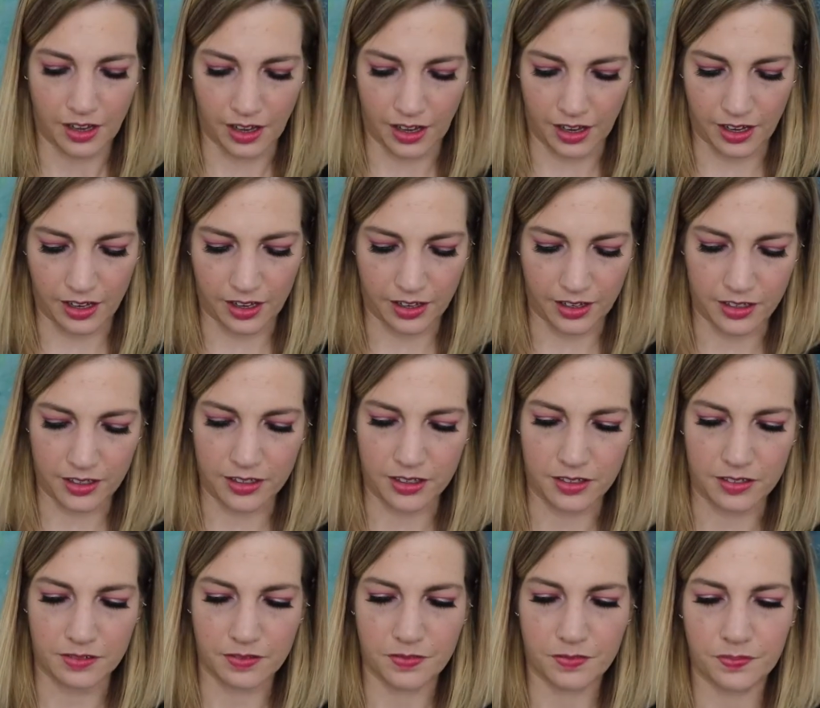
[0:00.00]
and
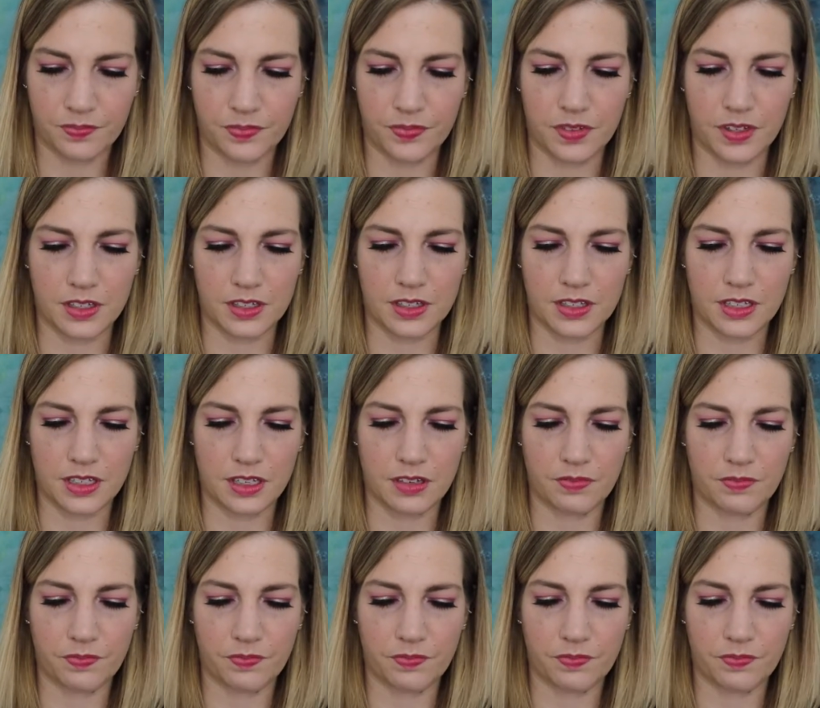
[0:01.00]
let's see,